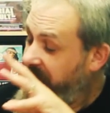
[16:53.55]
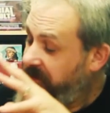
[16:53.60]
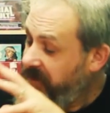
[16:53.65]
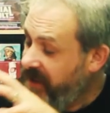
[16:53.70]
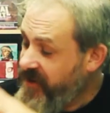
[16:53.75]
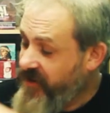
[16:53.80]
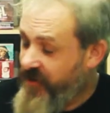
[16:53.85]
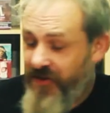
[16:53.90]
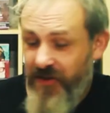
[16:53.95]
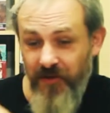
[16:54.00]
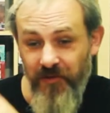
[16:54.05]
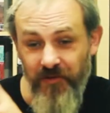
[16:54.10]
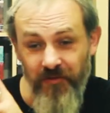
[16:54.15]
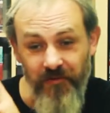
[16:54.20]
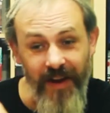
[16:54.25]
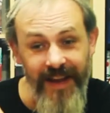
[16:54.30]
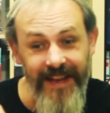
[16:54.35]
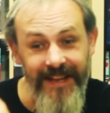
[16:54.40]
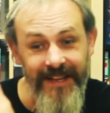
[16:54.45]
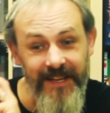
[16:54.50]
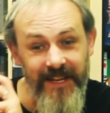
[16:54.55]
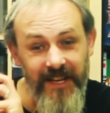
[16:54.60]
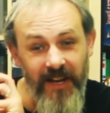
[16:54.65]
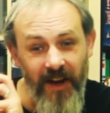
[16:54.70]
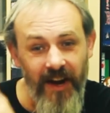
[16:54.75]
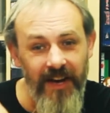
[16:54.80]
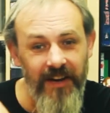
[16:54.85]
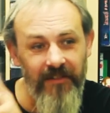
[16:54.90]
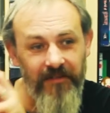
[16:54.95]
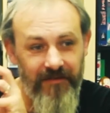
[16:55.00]
This is a great
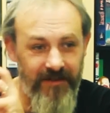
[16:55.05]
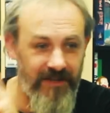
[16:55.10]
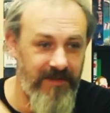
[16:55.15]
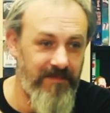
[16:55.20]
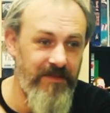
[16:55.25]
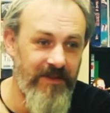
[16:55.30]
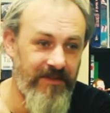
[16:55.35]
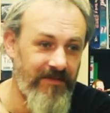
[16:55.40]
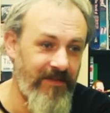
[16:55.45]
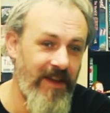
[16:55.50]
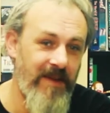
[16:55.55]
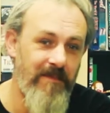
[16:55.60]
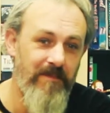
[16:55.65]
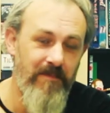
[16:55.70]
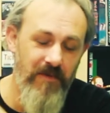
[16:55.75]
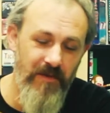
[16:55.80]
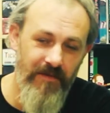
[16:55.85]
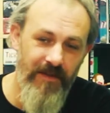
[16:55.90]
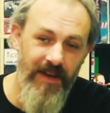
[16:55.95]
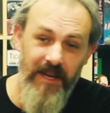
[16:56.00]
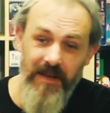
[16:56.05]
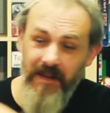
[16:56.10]
kind of Christmas theme movie.